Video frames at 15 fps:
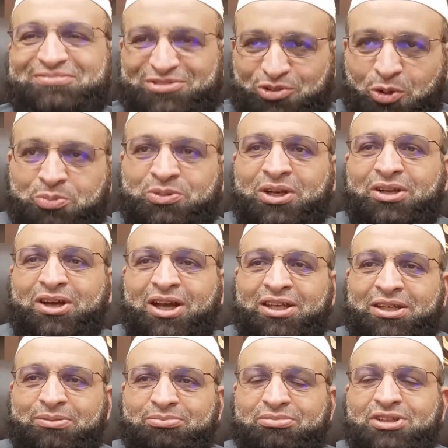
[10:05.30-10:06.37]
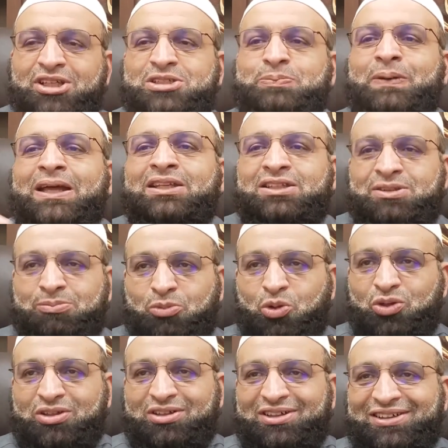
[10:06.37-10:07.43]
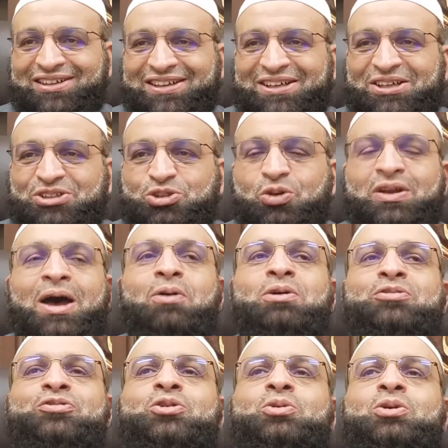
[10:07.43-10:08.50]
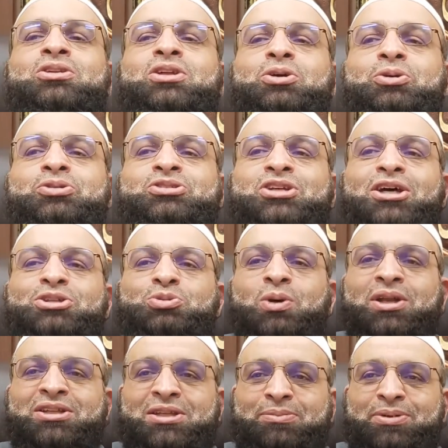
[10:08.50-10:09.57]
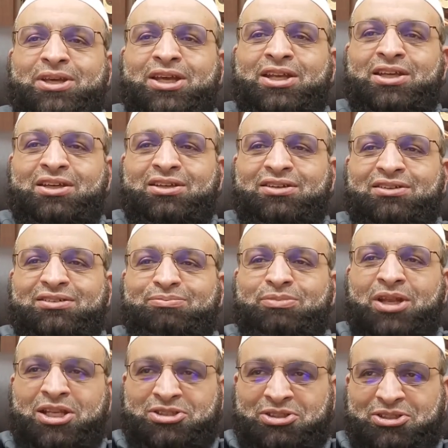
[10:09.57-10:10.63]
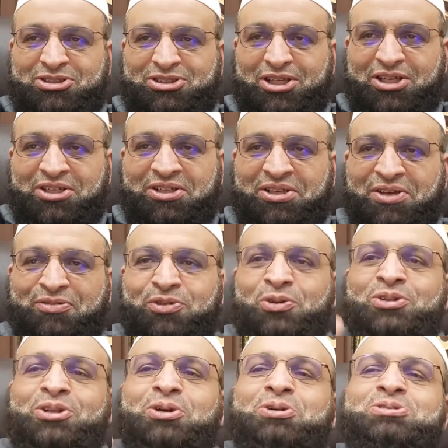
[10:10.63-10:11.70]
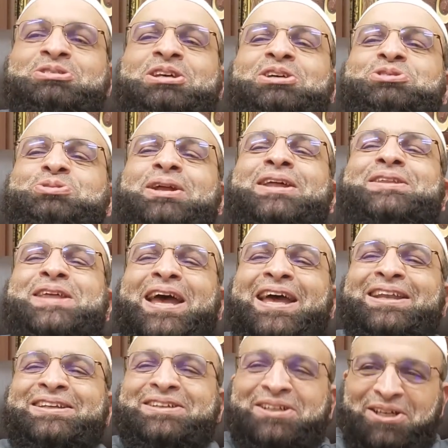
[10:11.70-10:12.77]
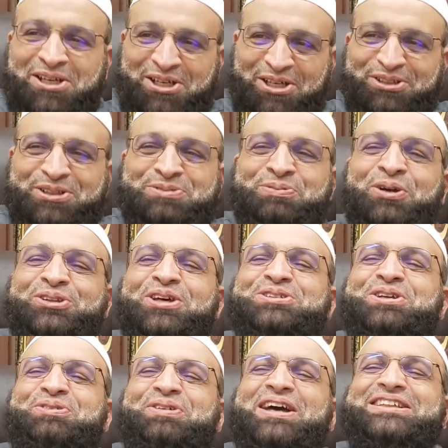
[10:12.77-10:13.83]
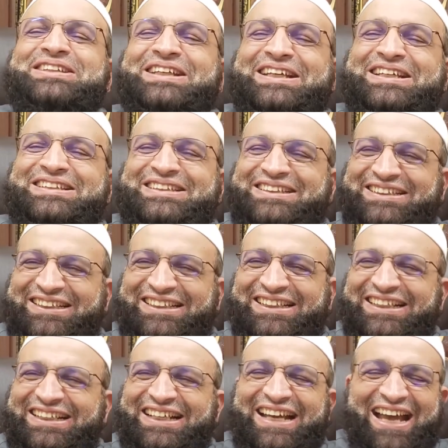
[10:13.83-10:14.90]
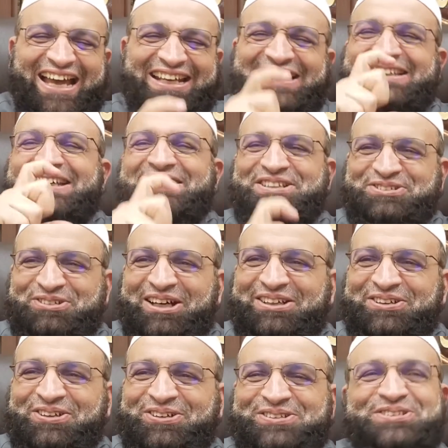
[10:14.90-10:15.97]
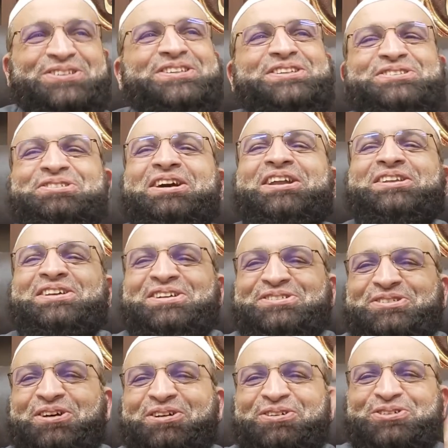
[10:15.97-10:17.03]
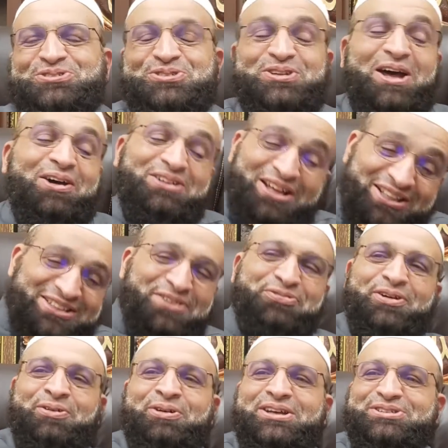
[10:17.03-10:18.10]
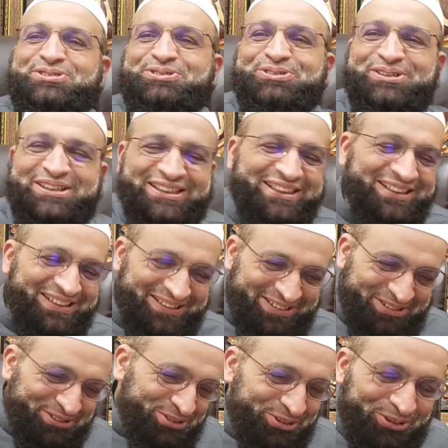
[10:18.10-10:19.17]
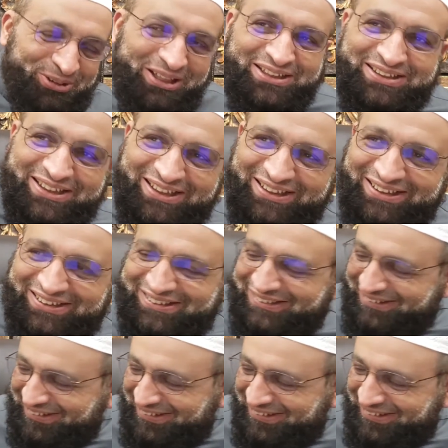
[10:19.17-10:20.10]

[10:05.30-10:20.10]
So Ibn al-Qayyim expanded more. So now if you want a concise one in the beginning, Manazil al-Sa'irin. If you want a concise one at the end, it is Mukhtasar Manazil al-Qasidi. And there is one close to this one and there is one close to that. There are different ways to look at the...